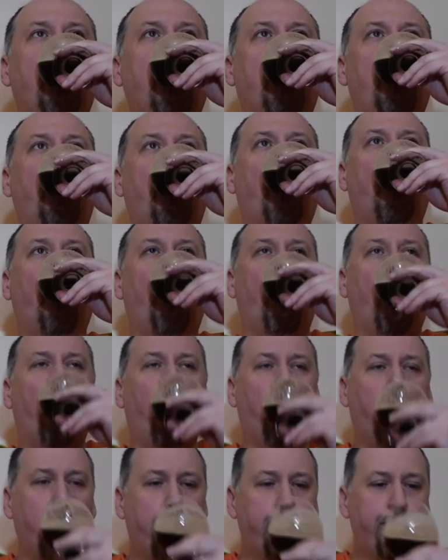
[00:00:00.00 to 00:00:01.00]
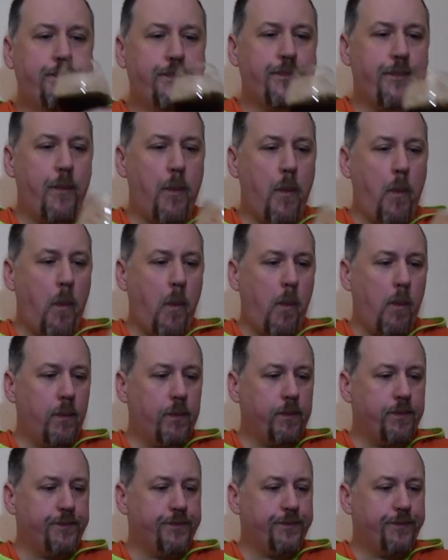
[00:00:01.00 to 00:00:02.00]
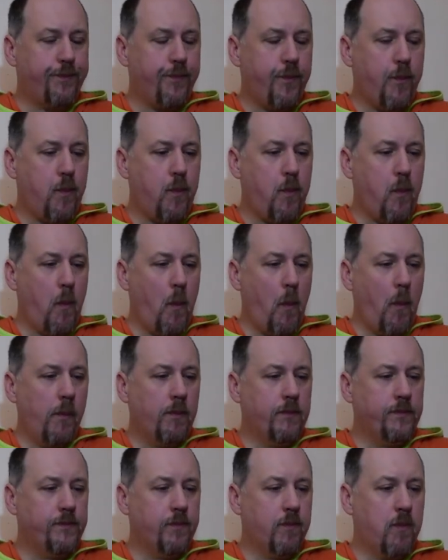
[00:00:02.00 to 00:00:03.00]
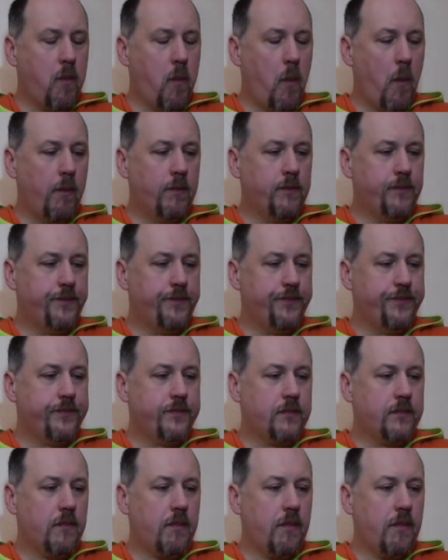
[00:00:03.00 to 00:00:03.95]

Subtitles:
Nobody speaks.